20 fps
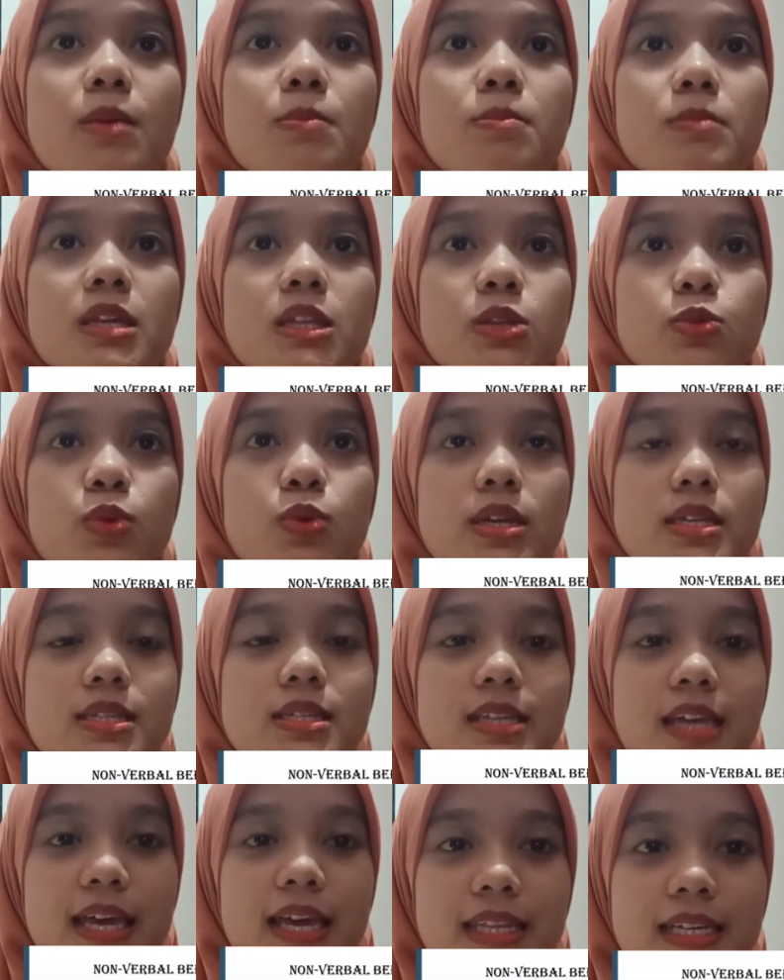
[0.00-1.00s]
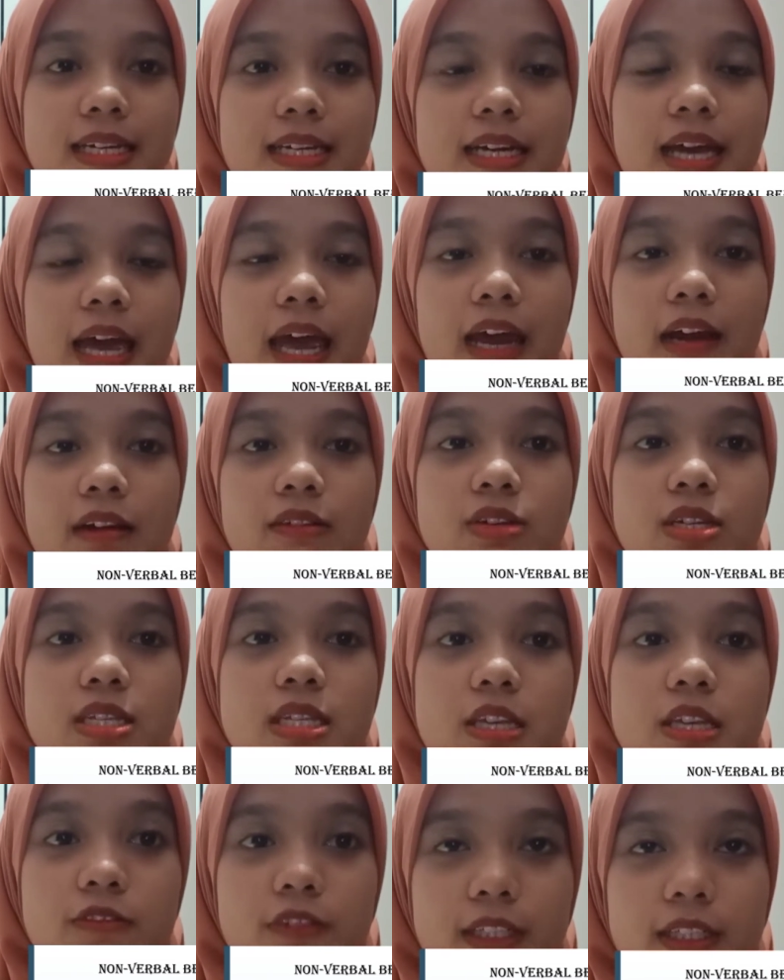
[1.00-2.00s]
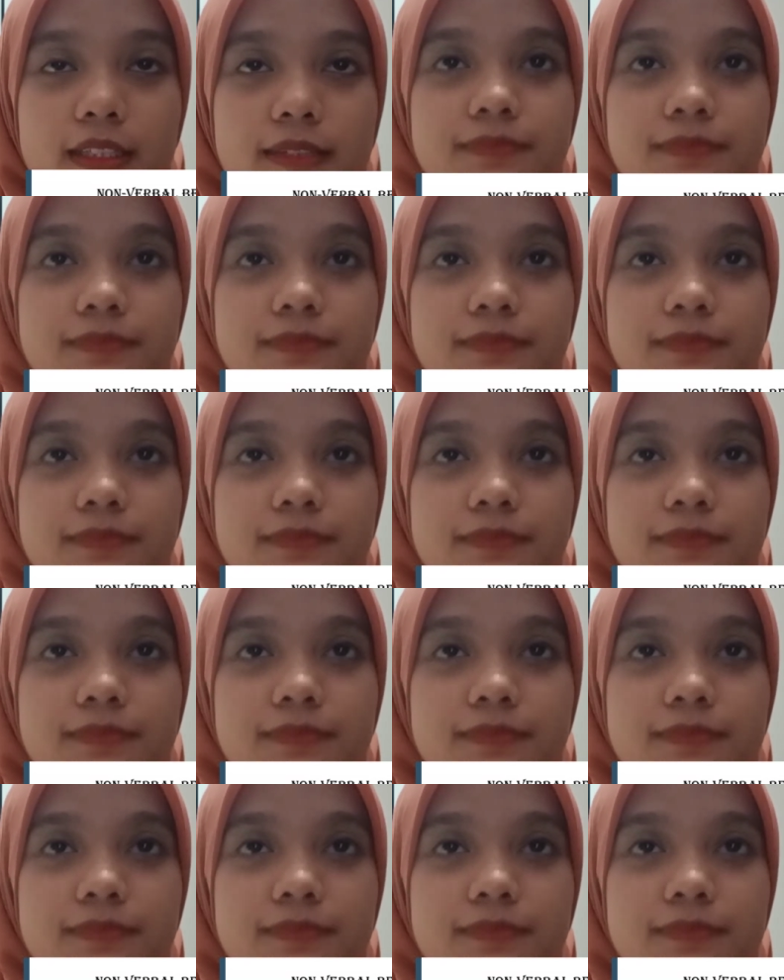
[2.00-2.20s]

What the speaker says: between sender and receiver.